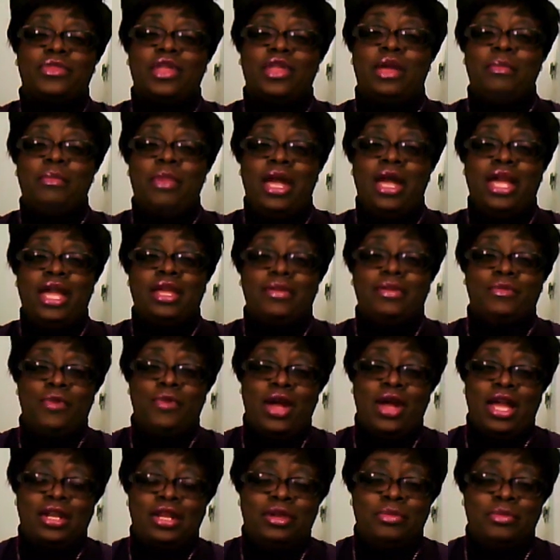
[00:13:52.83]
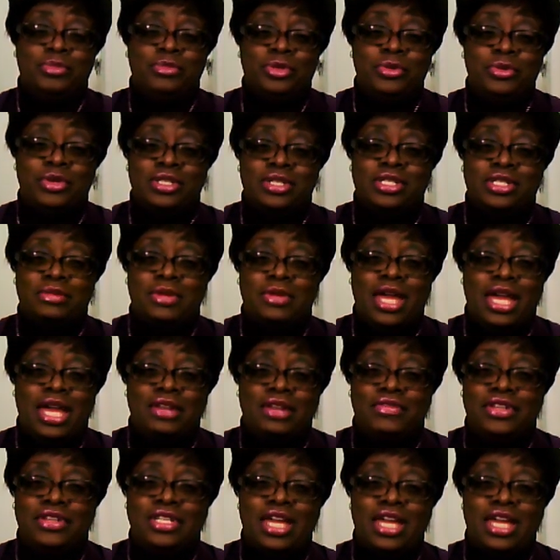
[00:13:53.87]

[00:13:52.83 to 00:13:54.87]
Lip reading: I might wind up doing some kind of a